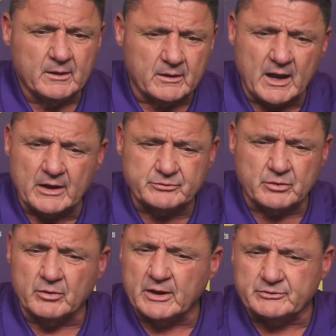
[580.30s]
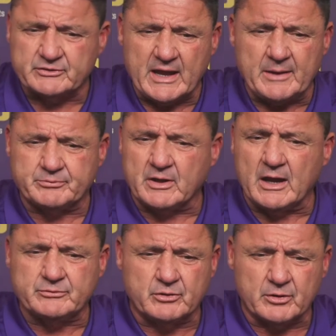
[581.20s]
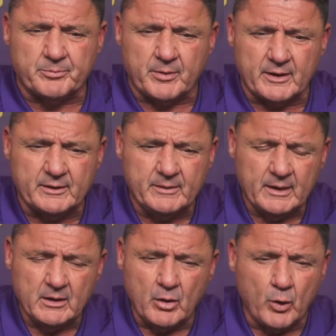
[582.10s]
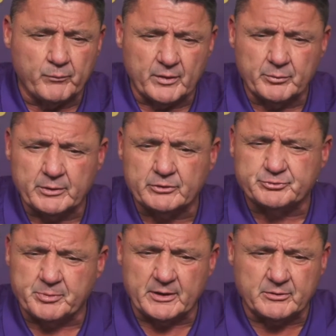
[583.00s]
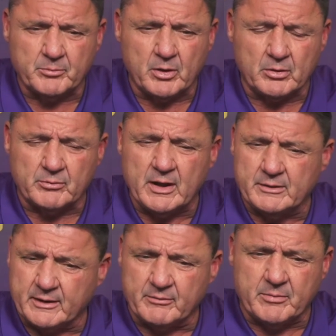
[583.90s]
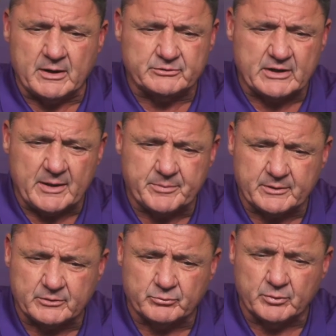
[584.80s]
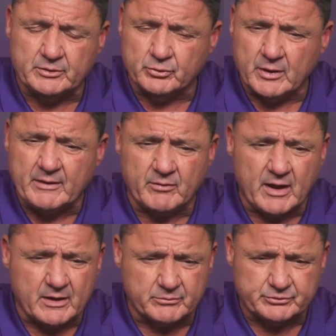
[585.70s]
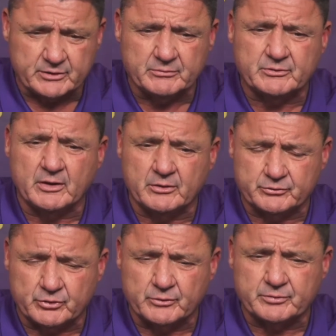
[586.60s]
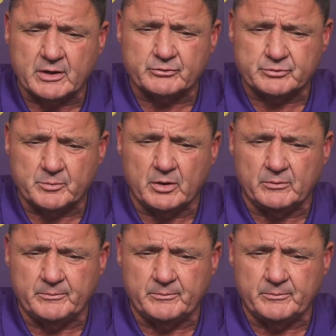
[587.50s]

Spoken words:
Guys are going to get snaps. Guys are going to play. Hopefully we can spread the ball around and everybody's happy because we do have a lot of receivers that deserve to catch the ball.